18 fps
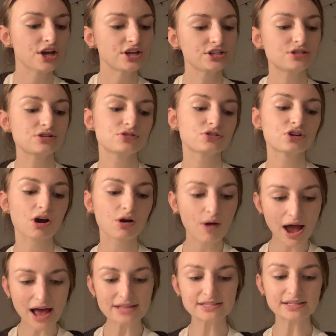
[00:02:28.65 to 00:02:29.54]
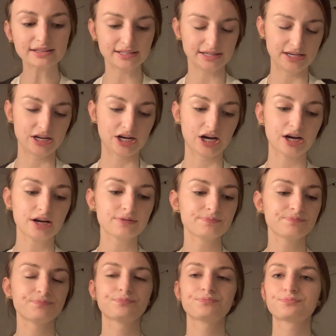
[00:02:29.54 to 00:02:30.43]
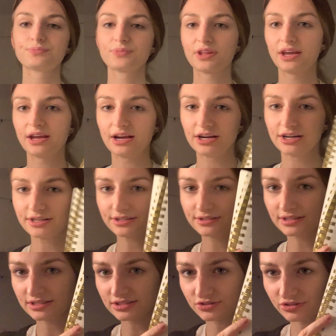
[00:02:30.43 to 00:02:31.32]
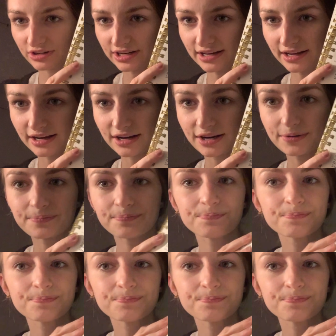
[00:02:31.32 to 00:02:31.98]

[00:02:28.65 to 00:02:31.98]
to grow as a leader. Here, it's written here.